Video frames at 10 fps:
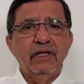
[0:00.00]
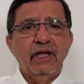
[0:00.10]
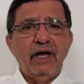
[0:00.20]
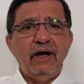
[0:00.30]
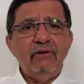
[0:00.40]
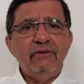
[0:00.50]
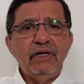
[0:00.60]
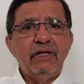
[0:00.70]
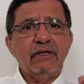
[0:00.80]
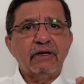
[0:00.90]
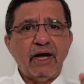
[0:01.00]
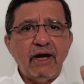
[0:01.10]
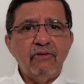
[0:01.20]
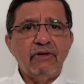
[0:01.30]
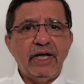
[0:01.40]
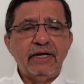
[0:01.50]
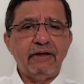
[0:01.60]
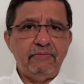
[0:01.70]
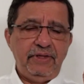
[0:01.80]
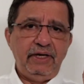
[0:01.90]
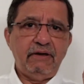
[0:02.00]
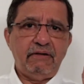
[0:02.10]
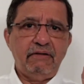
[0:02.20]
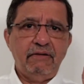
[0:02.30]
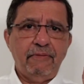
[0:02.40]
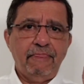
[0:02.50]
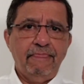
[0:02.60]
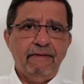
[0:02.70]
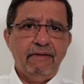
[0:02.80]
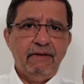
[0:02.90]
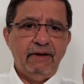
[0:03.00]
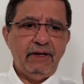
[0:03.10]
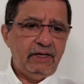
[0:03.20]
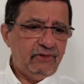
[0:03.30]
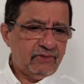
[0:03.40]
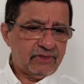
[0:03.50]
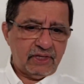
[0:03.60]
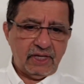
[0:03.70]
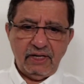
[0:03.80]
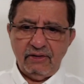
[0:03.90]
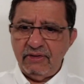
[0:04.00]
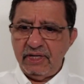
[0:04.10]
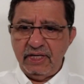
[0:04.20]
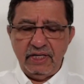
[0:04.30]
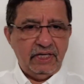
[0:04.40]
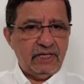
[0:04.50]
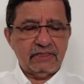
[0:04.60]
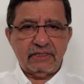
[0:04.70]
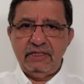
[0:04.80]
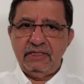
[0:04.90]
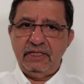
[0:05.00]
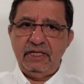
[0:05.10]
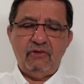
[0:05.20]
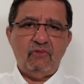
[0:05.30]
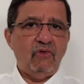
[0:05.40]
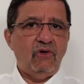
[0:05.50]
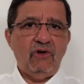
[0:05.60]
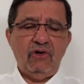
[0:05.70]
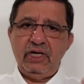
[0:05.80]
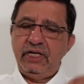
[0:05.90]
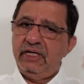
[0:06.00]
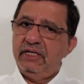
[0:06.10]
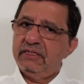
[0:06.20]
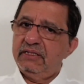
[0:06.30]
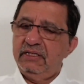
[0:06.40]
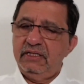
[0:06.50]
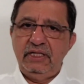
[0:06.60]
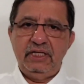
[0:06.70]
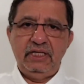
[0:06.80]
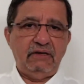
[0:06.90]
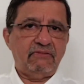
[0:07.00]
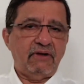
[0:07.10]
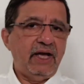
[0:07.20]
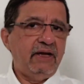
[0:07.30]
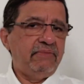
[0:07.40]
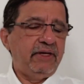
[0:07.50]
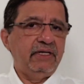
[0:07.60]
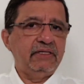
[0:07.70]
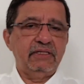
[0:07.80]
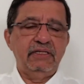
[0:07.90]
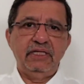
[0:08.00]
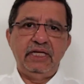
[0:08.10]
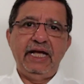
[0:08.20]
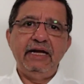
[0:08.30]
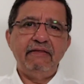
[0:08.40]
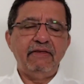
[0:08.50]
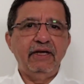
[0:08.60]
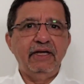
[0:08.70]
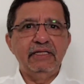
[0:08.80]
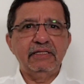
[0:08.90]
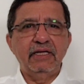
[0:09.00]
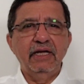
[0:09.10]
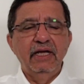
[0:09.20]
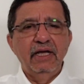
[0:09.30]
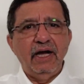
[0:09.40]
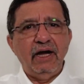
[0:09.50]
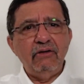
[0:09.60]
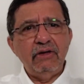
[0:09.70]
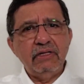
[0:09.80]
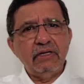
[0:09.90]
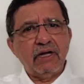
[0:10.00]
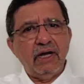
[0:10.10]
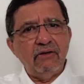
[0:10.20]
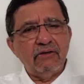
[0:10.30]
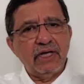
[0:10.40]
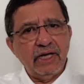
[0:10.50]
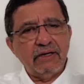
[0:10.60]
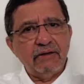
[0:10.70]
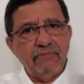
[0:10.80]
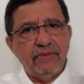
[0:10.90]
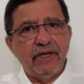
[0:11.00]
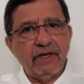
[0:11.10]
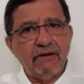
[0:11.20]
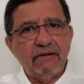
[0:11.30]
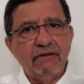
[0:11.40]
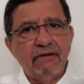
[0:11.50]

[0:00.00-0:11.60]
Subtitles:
how did the cow get up there? And he looks around and he doesn't see a wall, he doesn't see a ramp, he doesn't see anything. And he said, how did the cow get up there